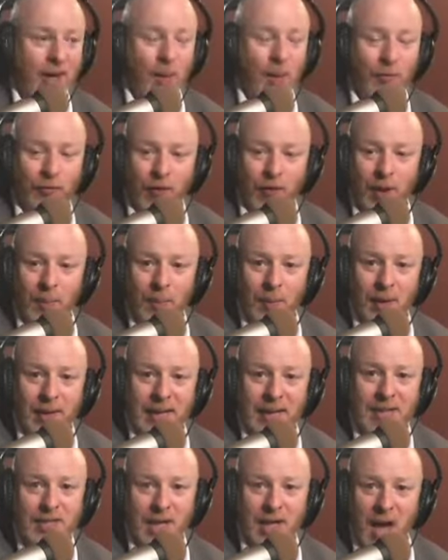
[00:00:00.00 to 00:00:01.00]
I come
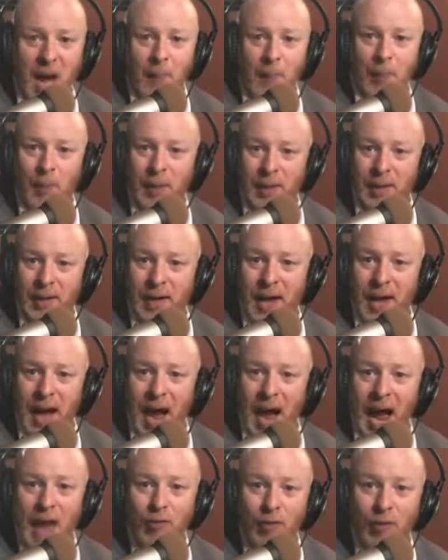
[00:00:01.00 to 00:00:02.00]
from, that's a compliment.
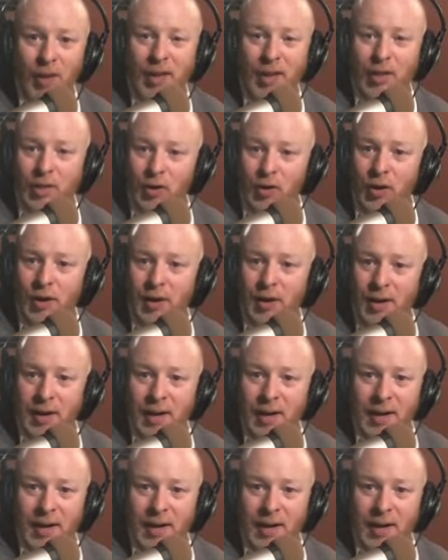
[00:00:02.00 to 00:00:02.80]
I really thought.